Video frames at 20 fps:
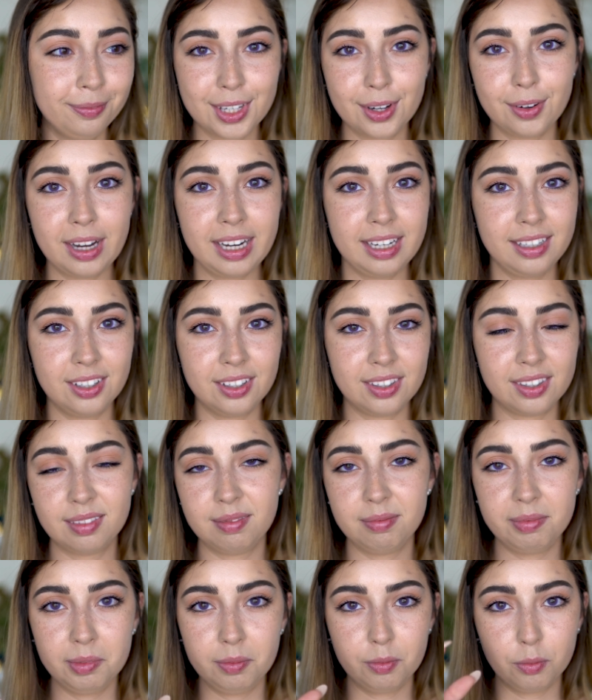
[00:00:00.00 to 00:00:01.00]
So I just
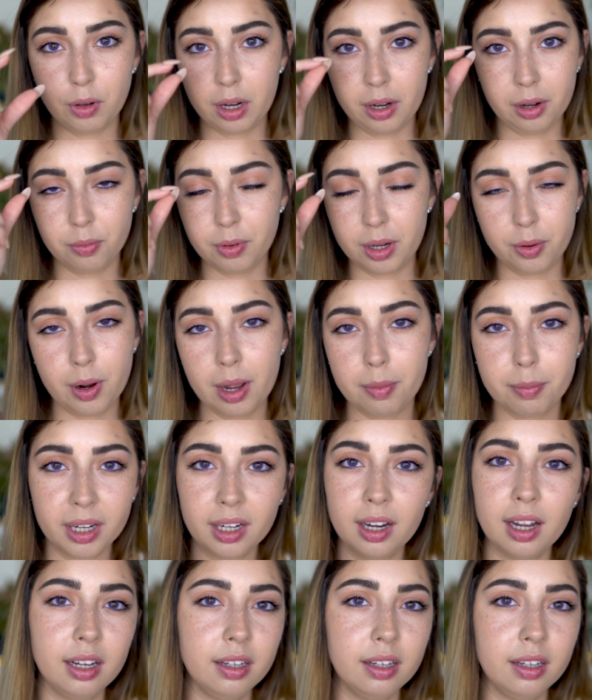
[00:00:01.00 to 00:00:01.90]
re-wet my